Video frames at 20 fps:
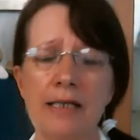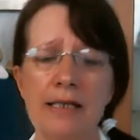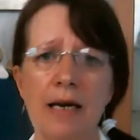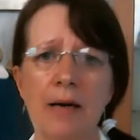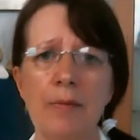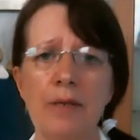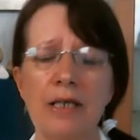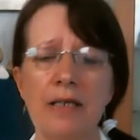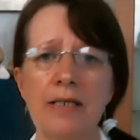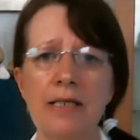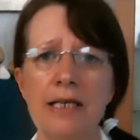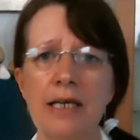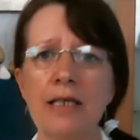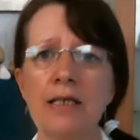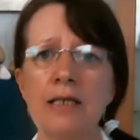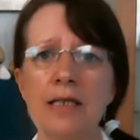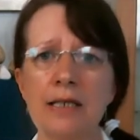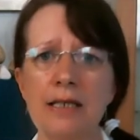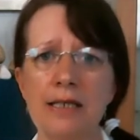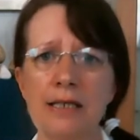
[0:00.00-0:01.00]
that because he
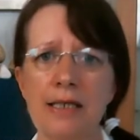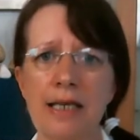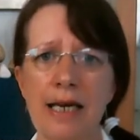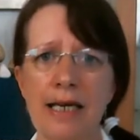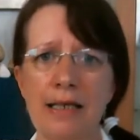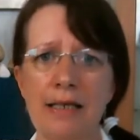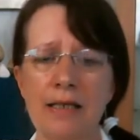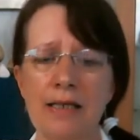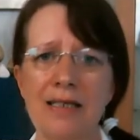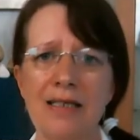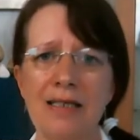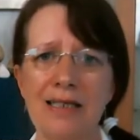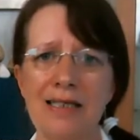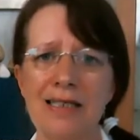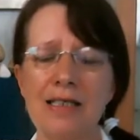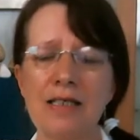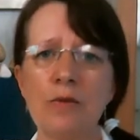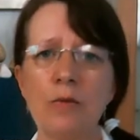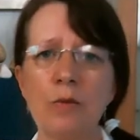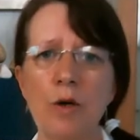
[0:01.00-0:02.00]
understands that this
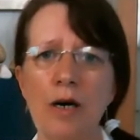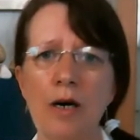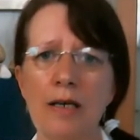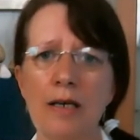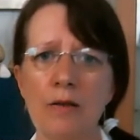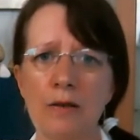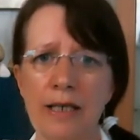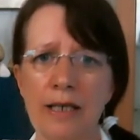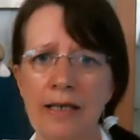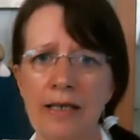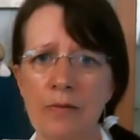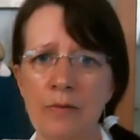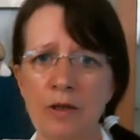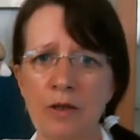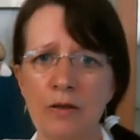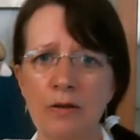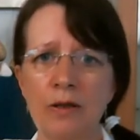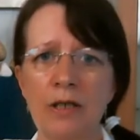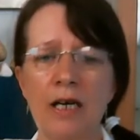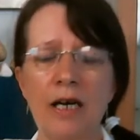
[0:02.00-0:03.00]
is a wild
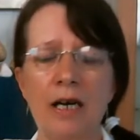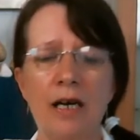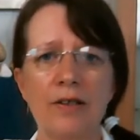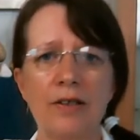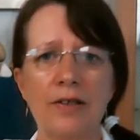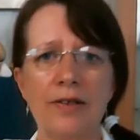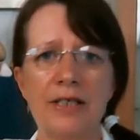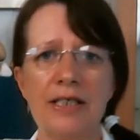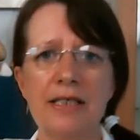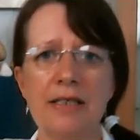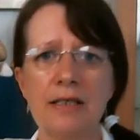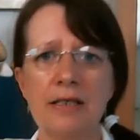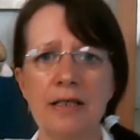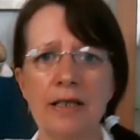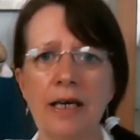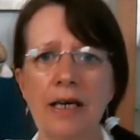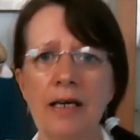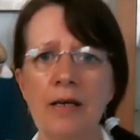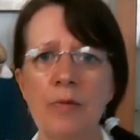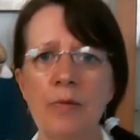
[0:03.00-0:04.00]
animal, that this is an
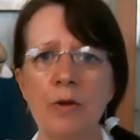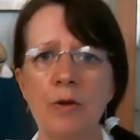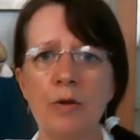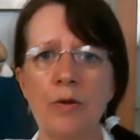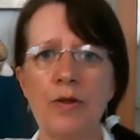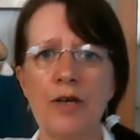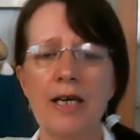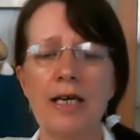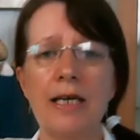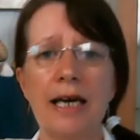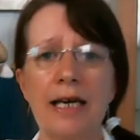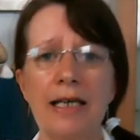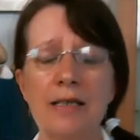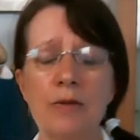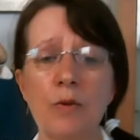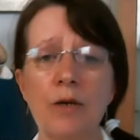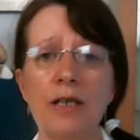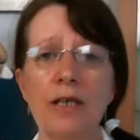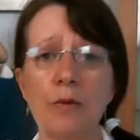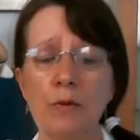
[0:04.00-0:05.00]
animal that, yes,
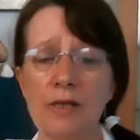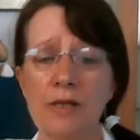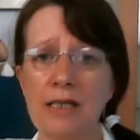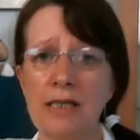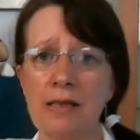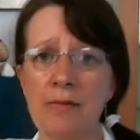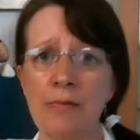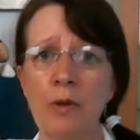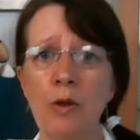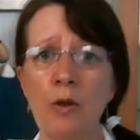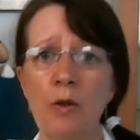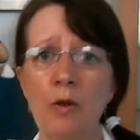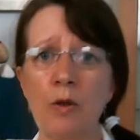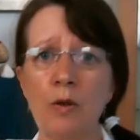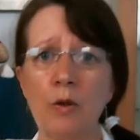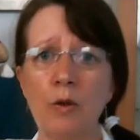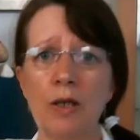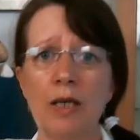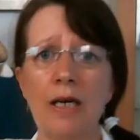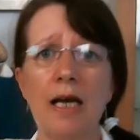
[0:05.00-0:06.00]
when it was
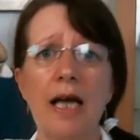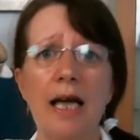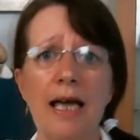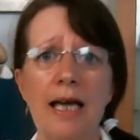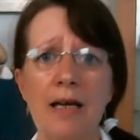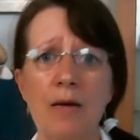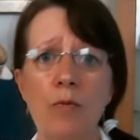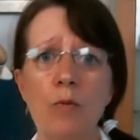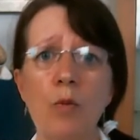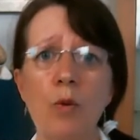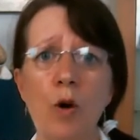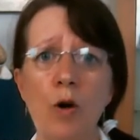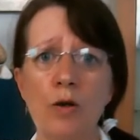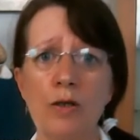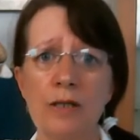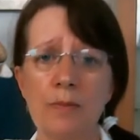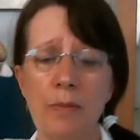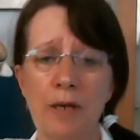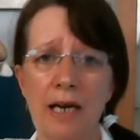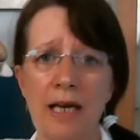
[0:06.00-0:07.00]
small, it
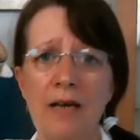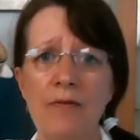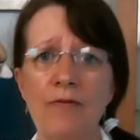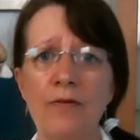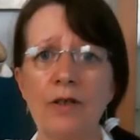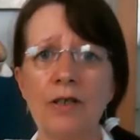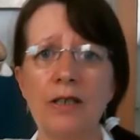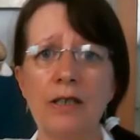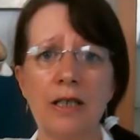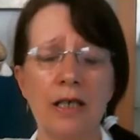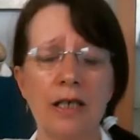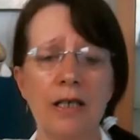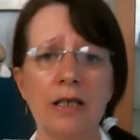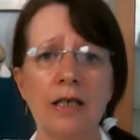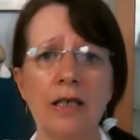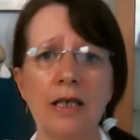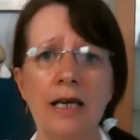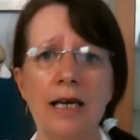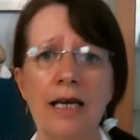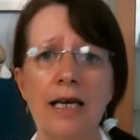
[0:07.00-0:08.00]
was playful and
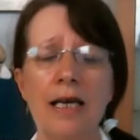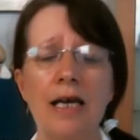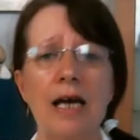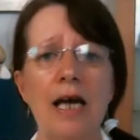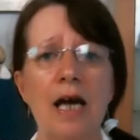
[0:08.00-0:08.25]
cuddly,